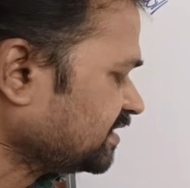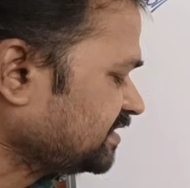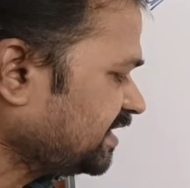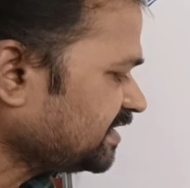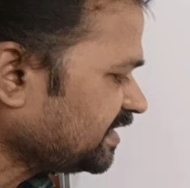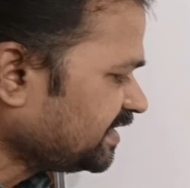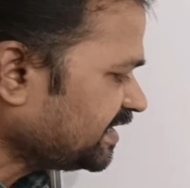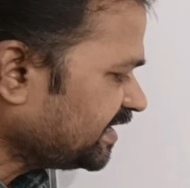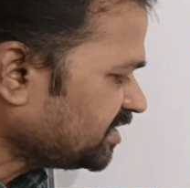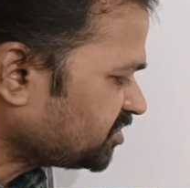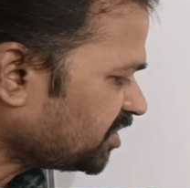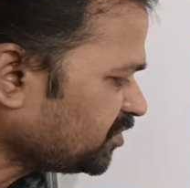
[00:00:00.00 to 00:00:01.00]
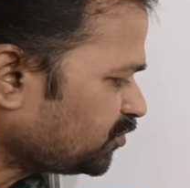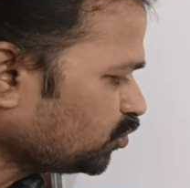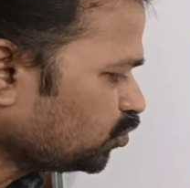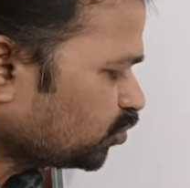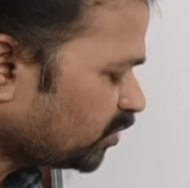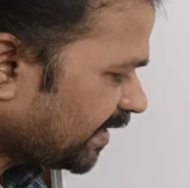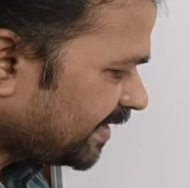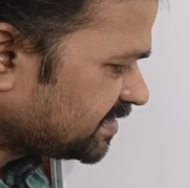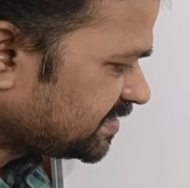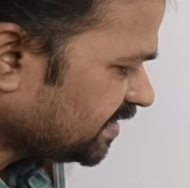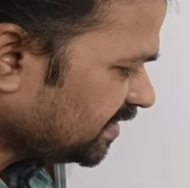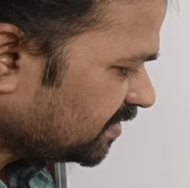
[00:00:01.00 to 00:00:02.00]
then in addition to
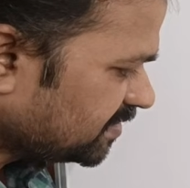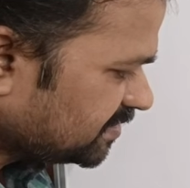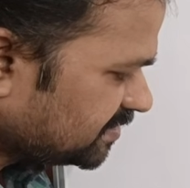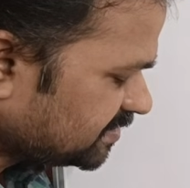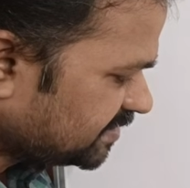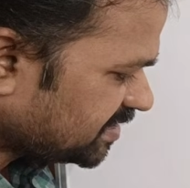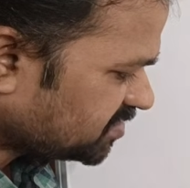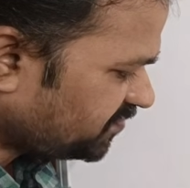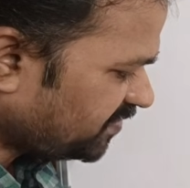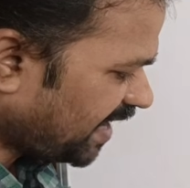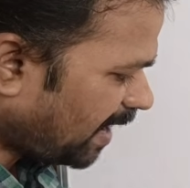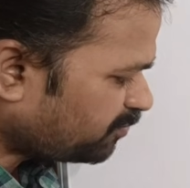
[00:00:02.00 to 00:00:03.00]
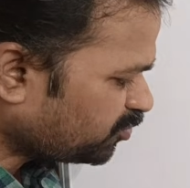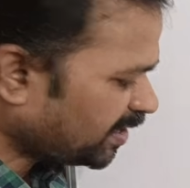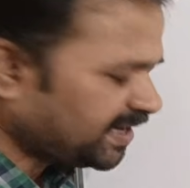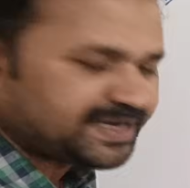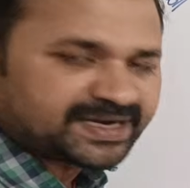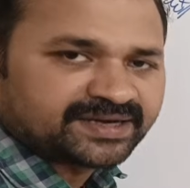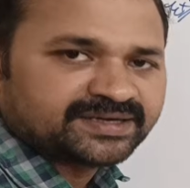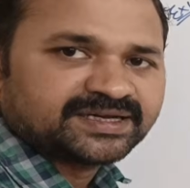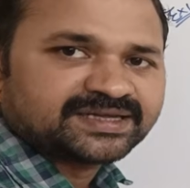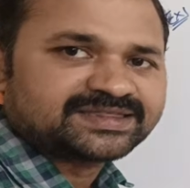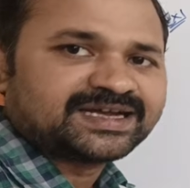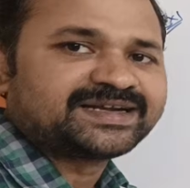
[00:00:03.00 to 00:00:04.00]
AC, just we have to write uh,
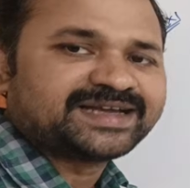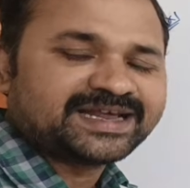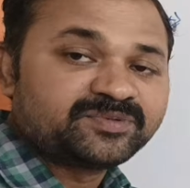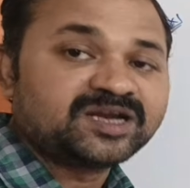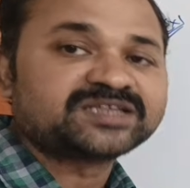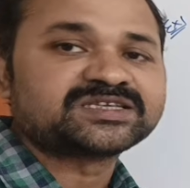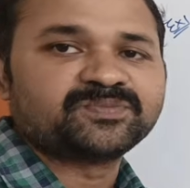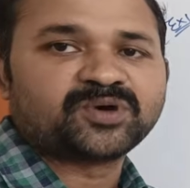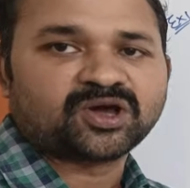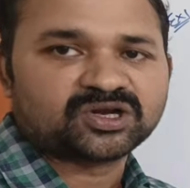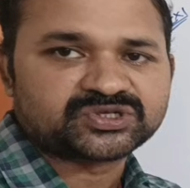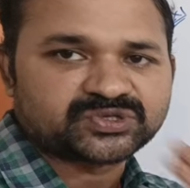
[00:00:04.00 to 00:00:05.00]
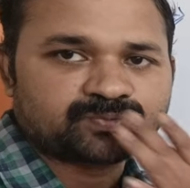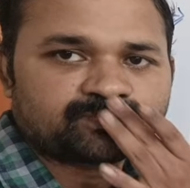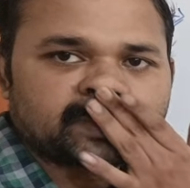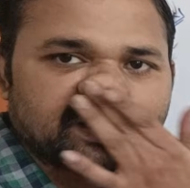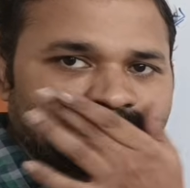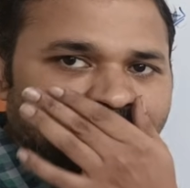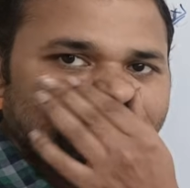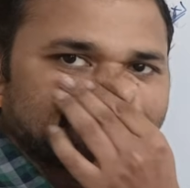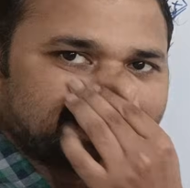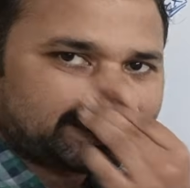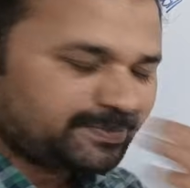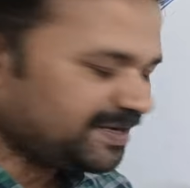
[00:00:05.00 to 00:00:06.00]
the terminal symbol also.
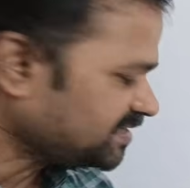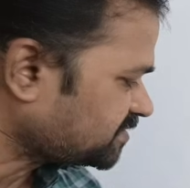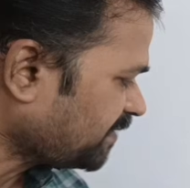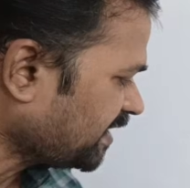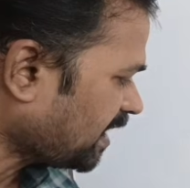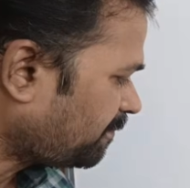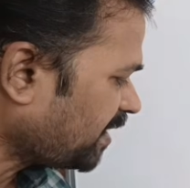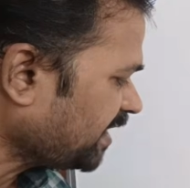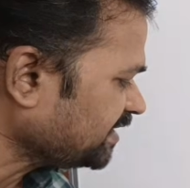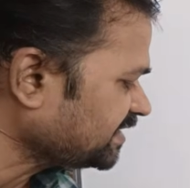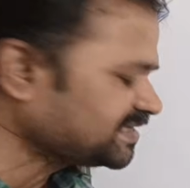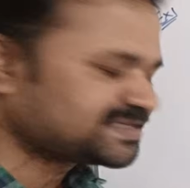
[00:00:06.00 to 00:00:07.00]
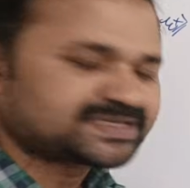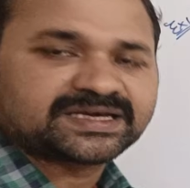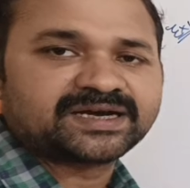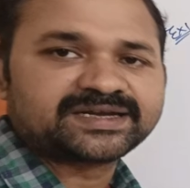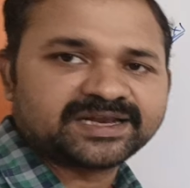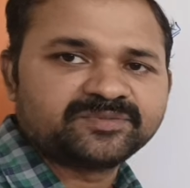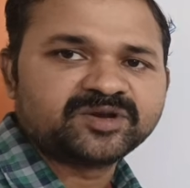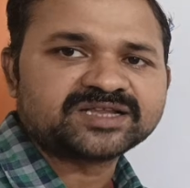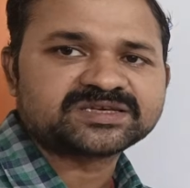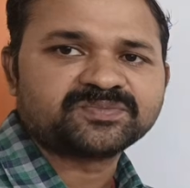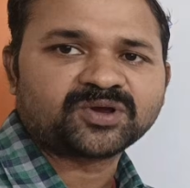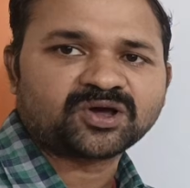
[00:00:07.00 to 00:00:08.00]
That means by applying this uh, terminal
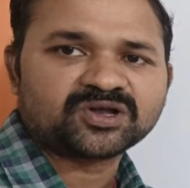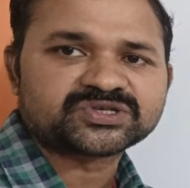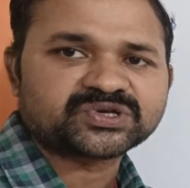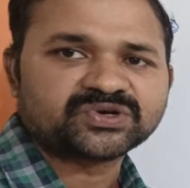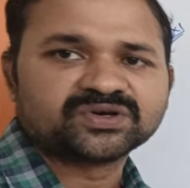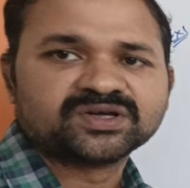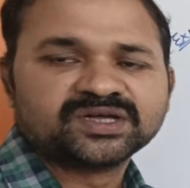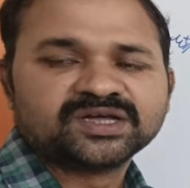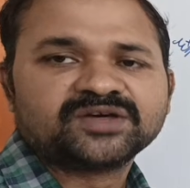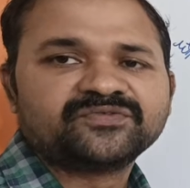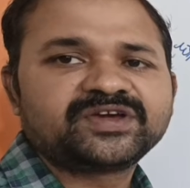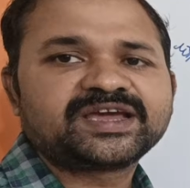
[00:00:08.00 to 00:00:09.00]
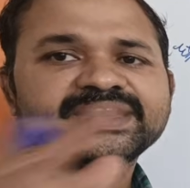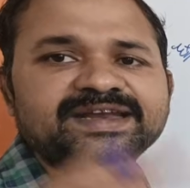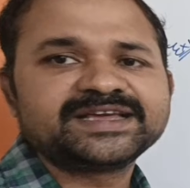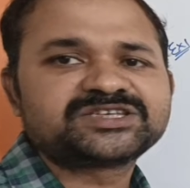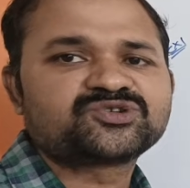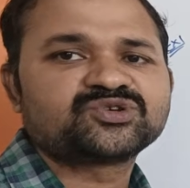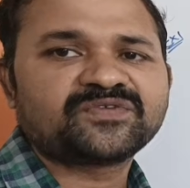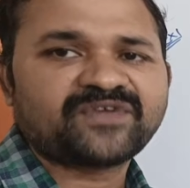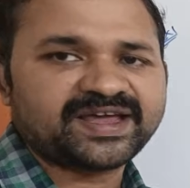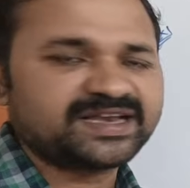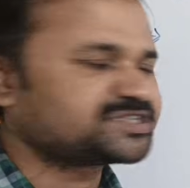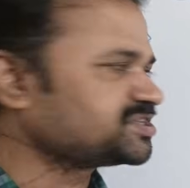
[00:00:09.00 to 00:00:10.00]
symbol also, we can reach to the
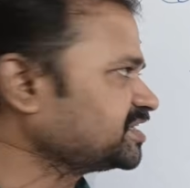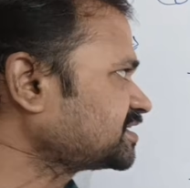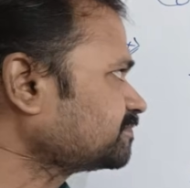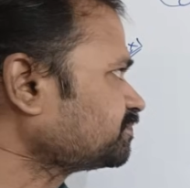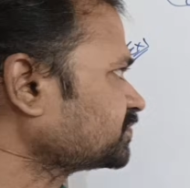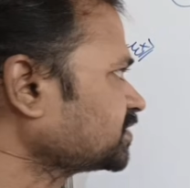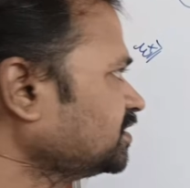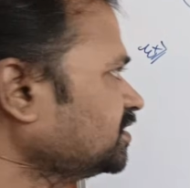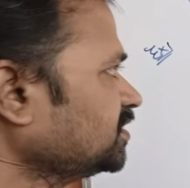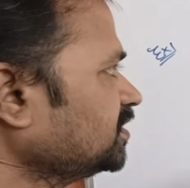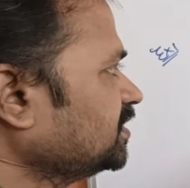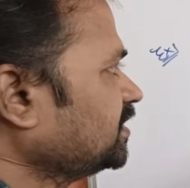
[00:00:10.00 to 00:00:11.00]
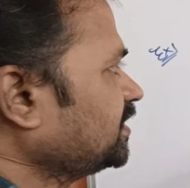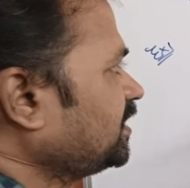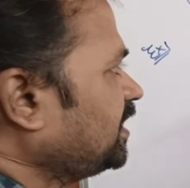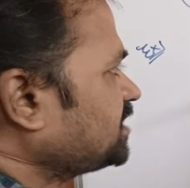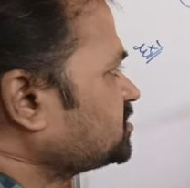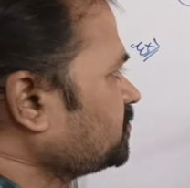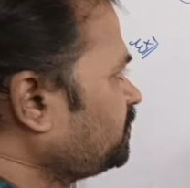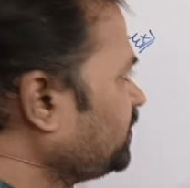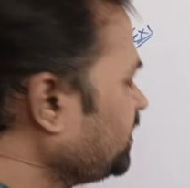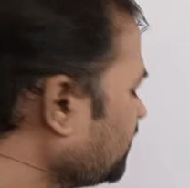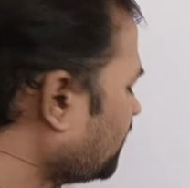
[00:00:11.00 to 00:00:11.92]
final state. Next, B